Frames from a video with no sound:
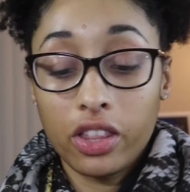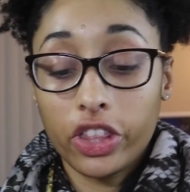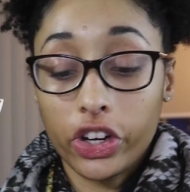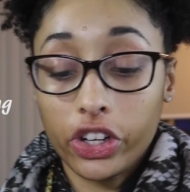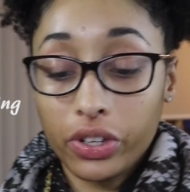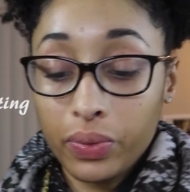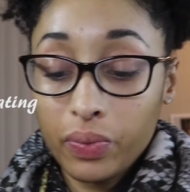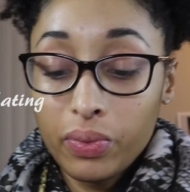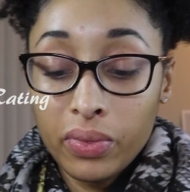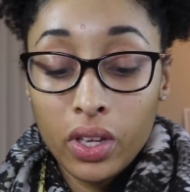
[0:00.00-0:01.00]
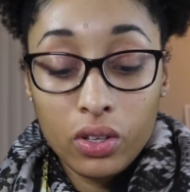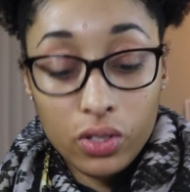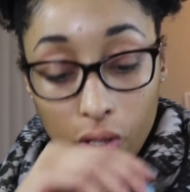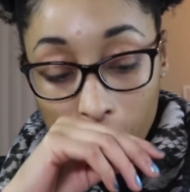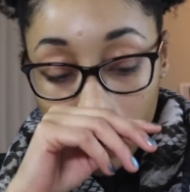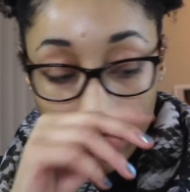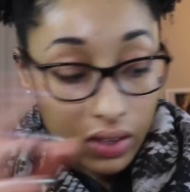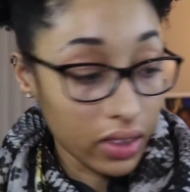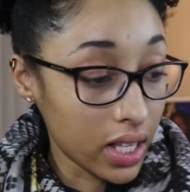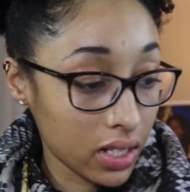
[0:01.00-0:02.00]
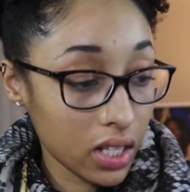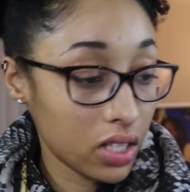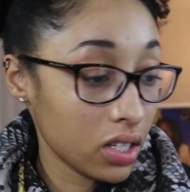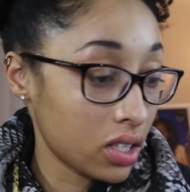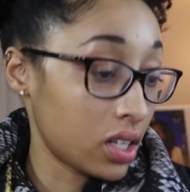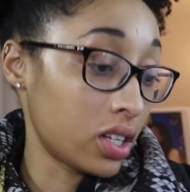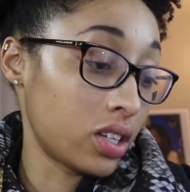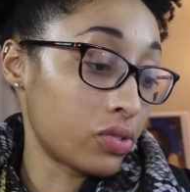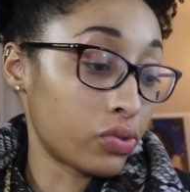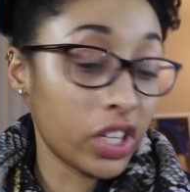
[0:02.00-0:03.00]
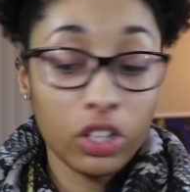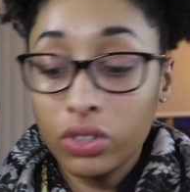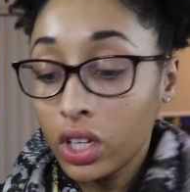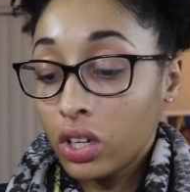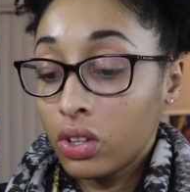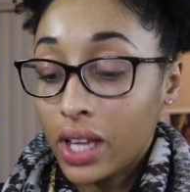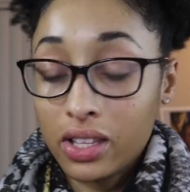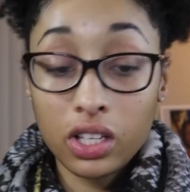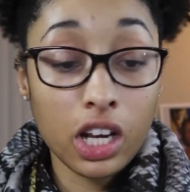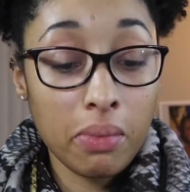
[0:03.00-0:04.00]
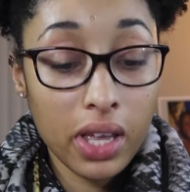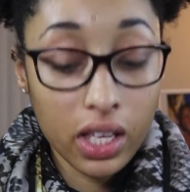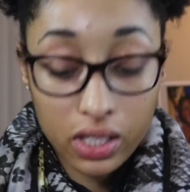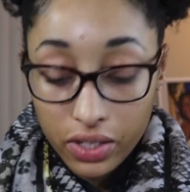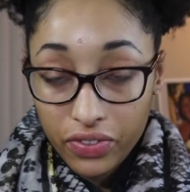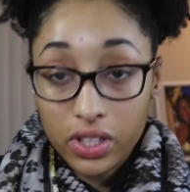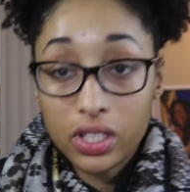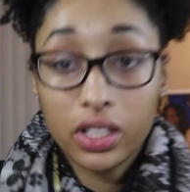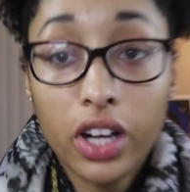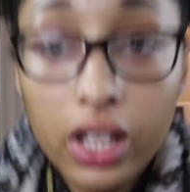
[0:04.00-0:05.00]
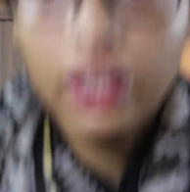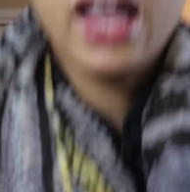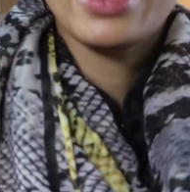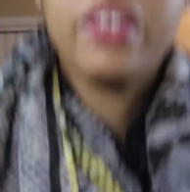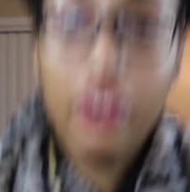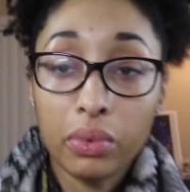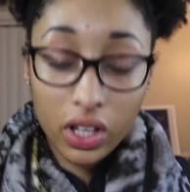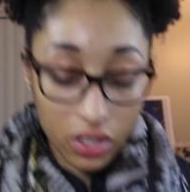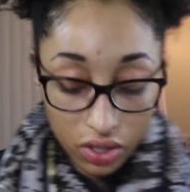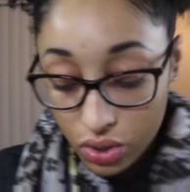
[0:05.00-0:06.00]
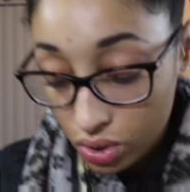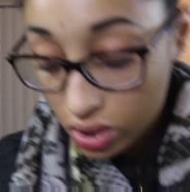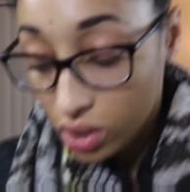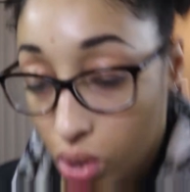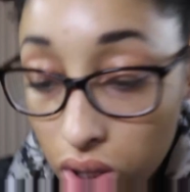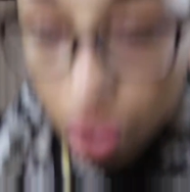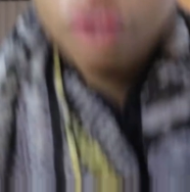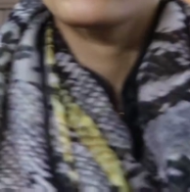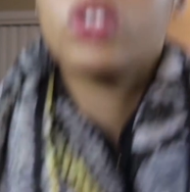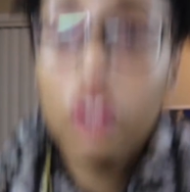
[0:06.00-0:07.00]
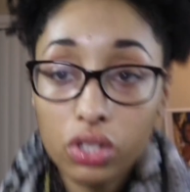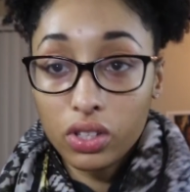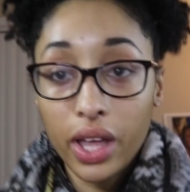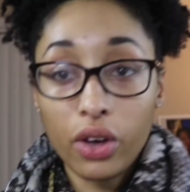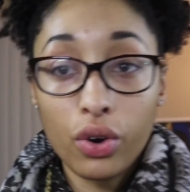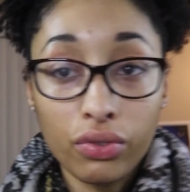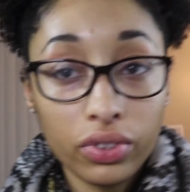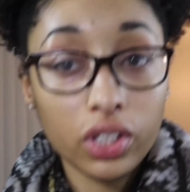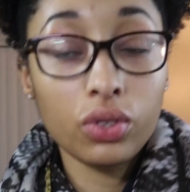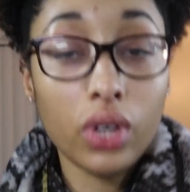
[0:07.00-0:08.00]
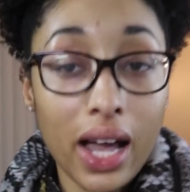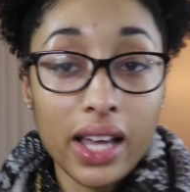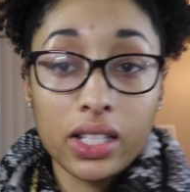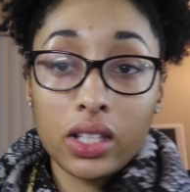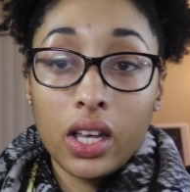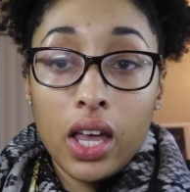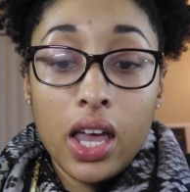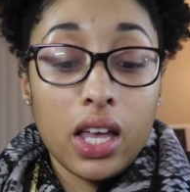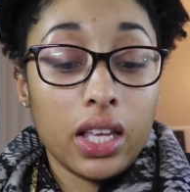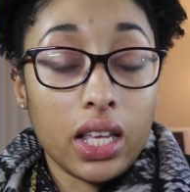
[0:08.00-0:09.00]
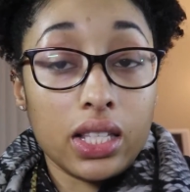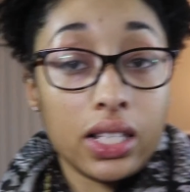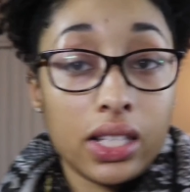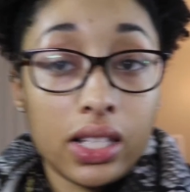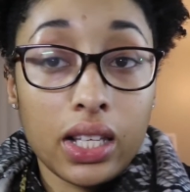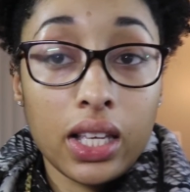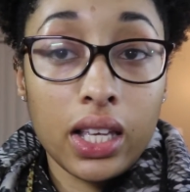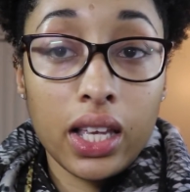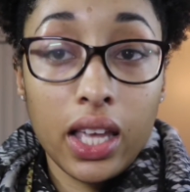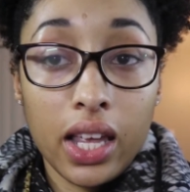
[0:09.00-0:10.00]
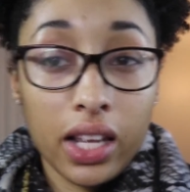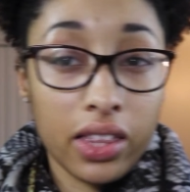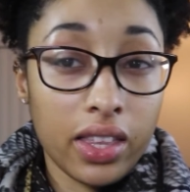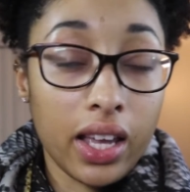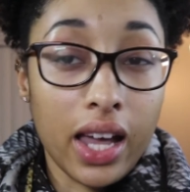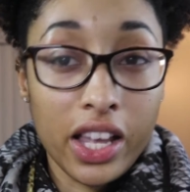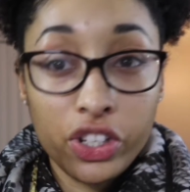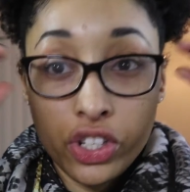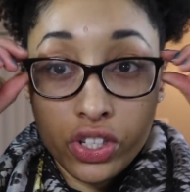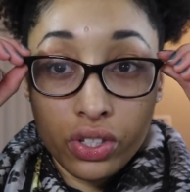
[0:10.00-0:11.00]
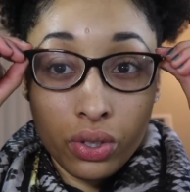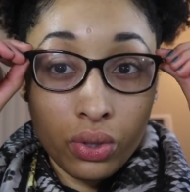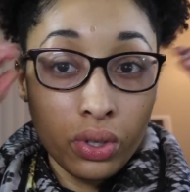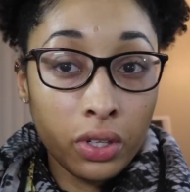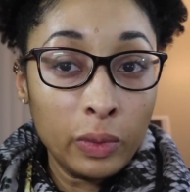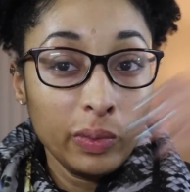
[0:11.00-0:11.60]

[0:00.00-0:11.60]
third. So let's get to the real deal that's gonna make a difference in our life. I'm gonna scoot a little closer so that hopefully you guys can see anything I do.